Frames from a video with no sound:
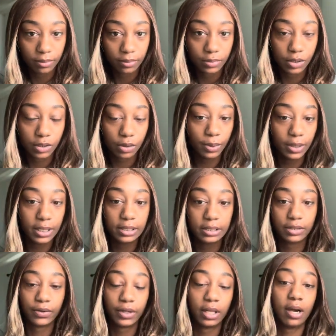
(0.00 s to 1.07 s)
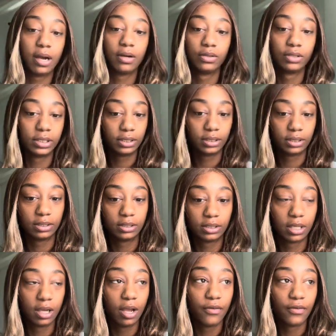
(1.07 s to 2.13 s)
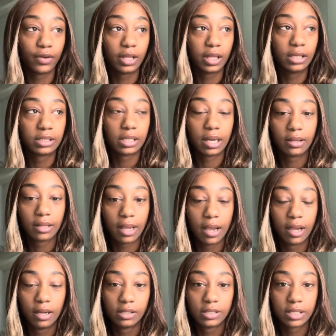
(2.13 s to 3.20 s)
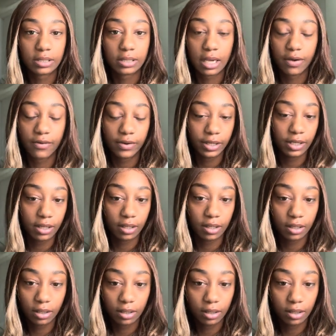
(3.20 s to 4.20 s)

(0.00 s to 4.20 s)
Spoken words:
So we need to rely on Jesus for things like that and just everything.